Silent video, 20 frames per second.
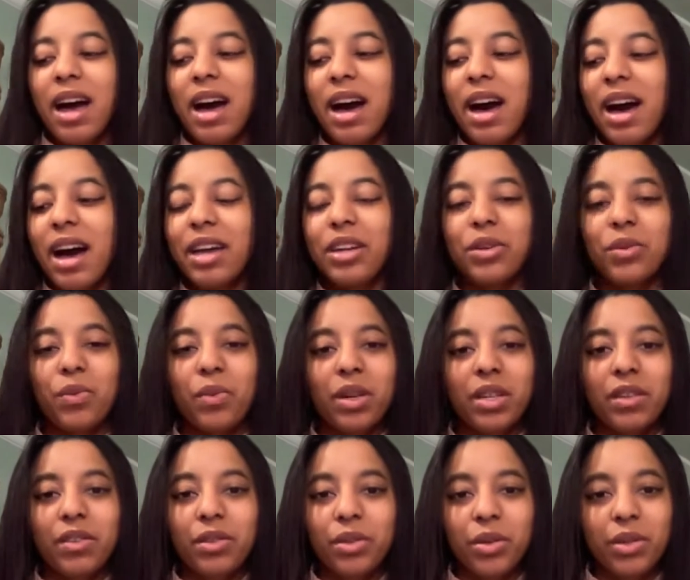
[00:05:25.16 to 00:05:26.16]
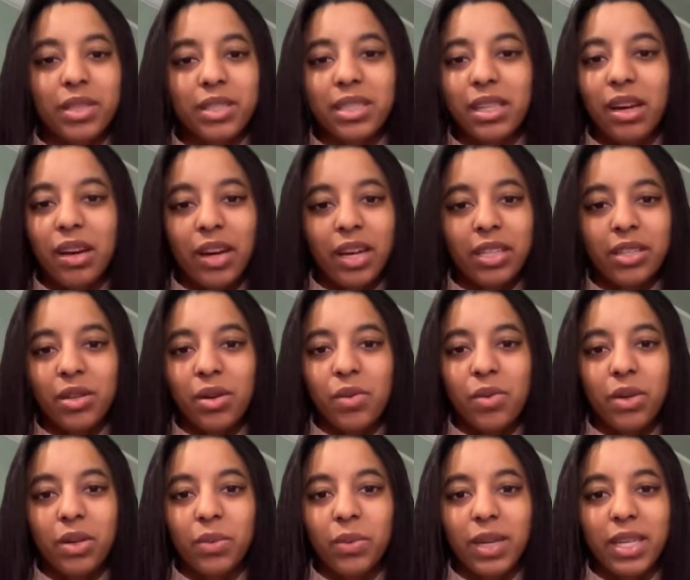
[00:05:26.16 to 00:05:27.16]
I don't want to throw this out. I don't want
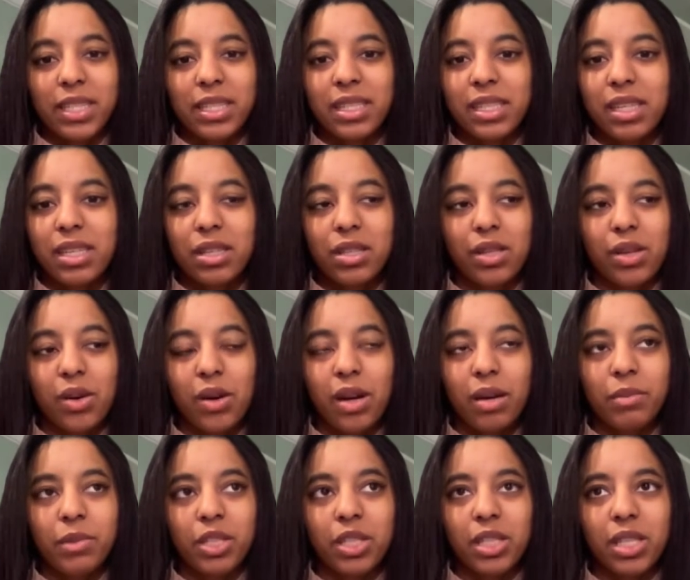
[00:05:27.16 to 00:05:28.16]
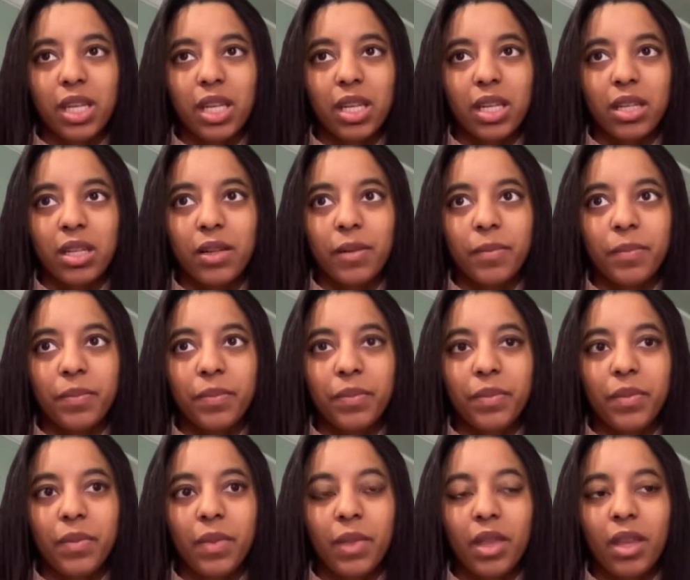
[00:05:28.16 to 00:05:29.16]
to waste it, so I'm just gonna
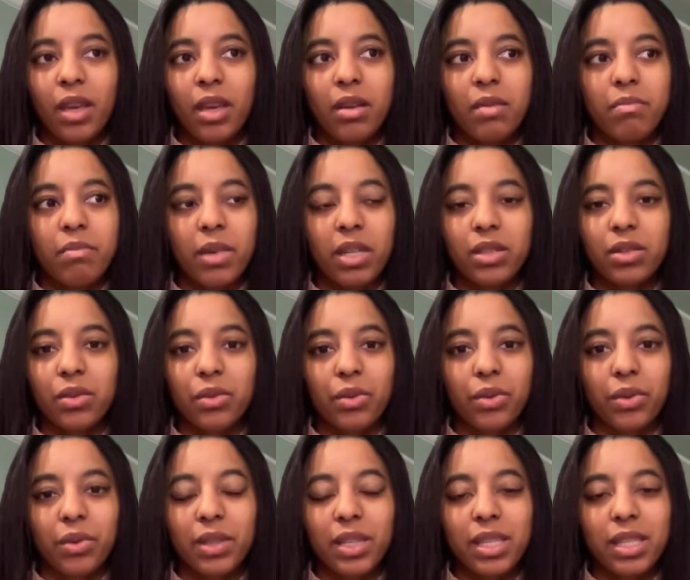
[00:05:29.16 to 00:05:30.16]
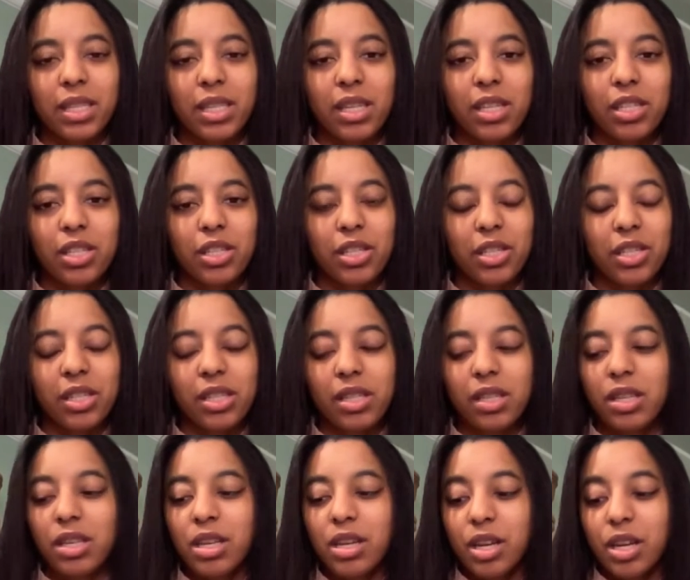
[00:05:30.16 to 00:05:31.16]
muscle through this and just
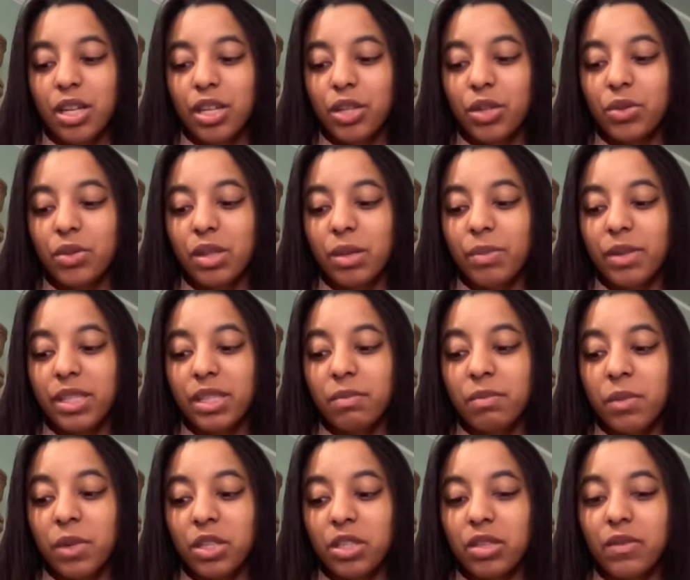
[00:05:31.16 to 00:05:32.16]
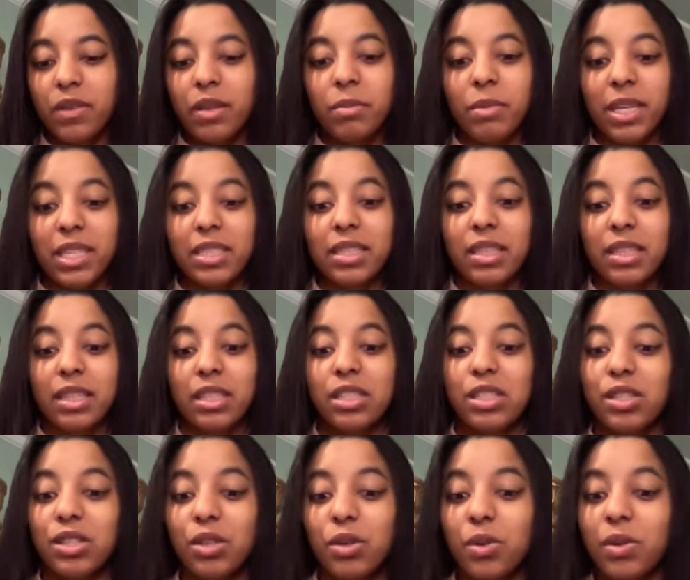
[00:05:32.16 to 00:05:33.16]
use up as much of it, basically
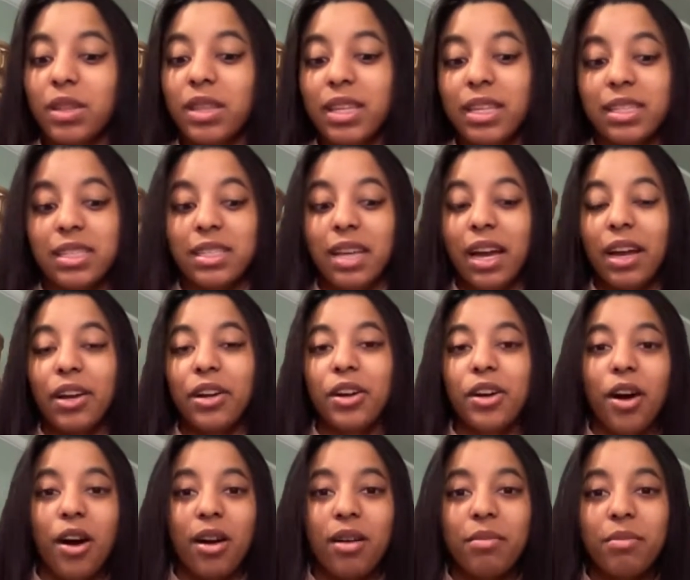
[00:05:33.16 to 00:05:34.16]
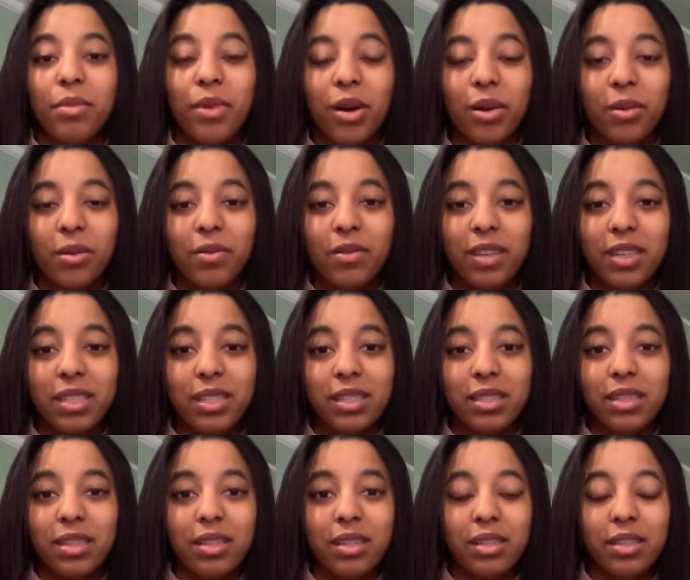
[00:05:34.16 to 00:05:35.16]
soak the entire cotton ball with this
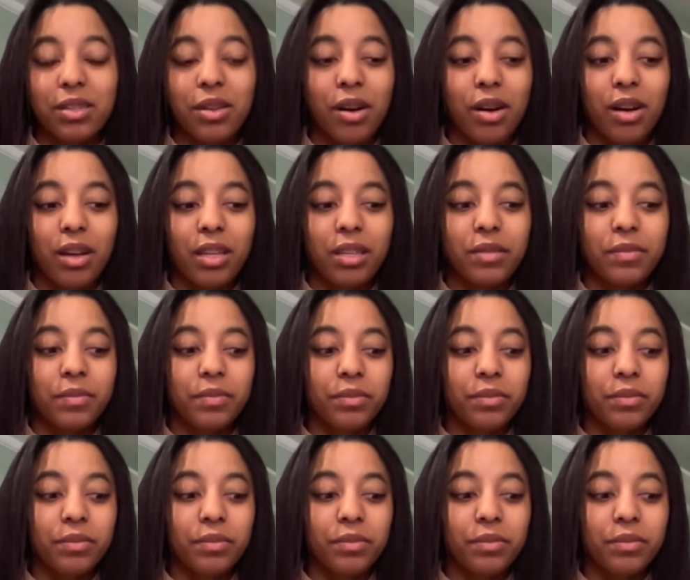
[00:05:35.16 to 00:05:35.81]
until it's gone.